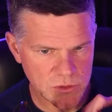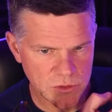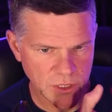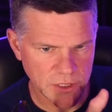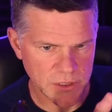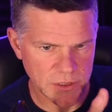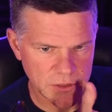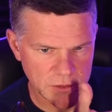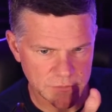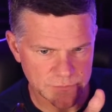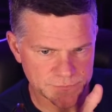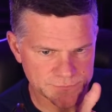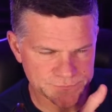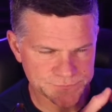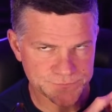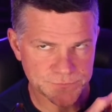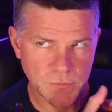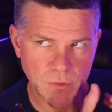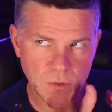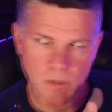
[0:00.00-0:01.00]
Kind of,
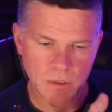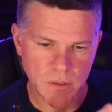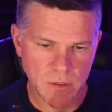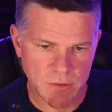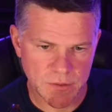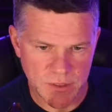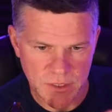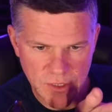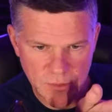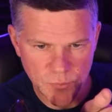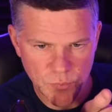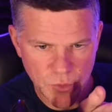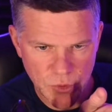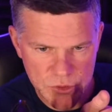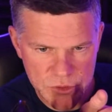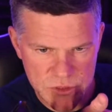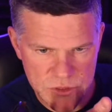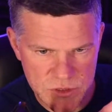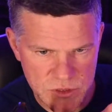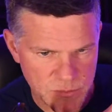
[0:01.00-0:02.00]
I think it
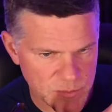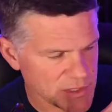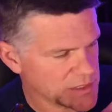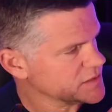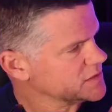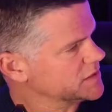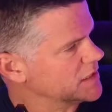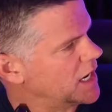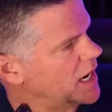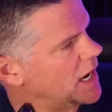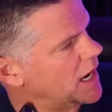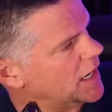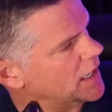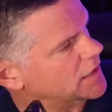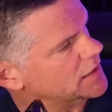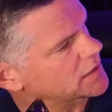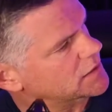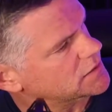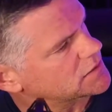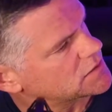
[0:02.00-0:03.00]
pushes the mids and the
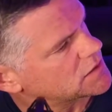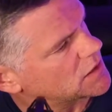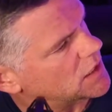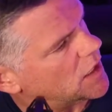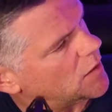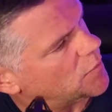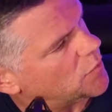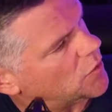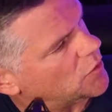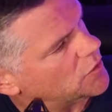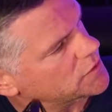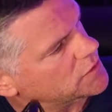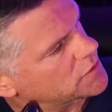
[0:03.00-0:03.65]
highs up on